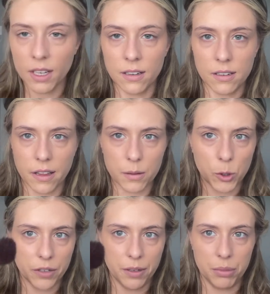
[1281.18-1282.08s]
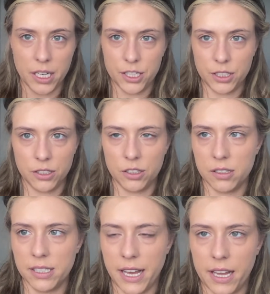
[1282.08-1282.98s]
Another Morphe brush. It's just
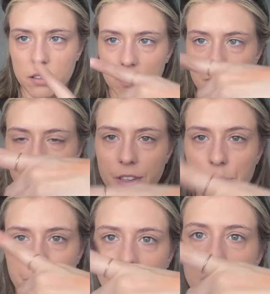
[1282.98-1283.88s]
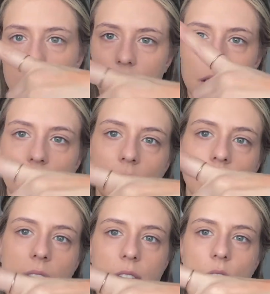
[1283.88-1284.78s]
an angled floofy,
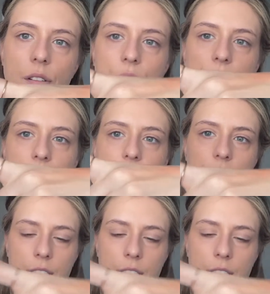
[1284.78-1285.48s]
a little floofer.